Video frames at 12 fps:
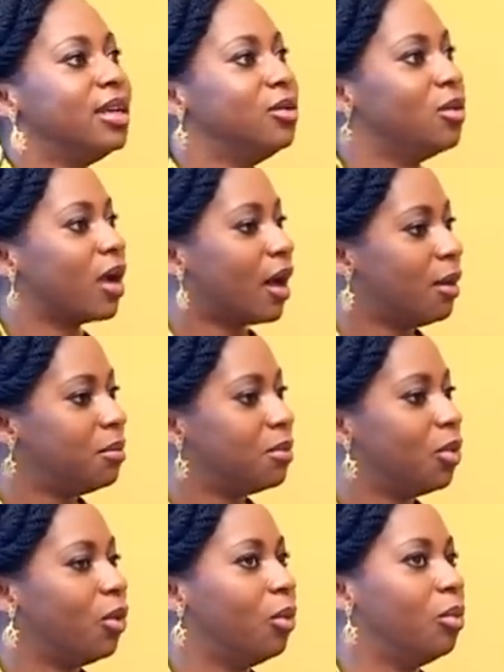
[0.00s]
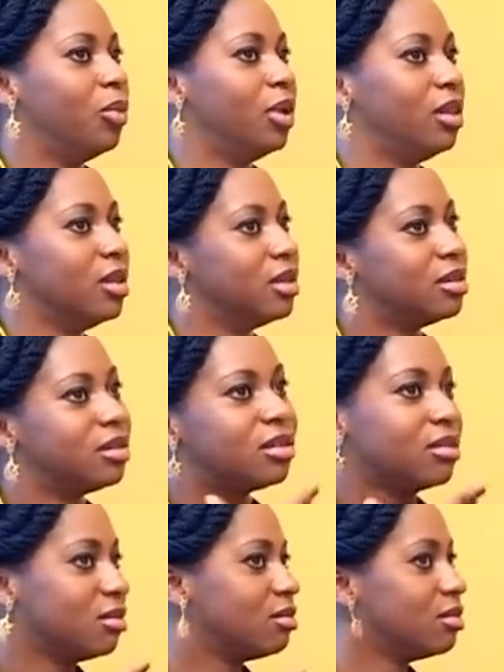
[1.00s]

He would come home with his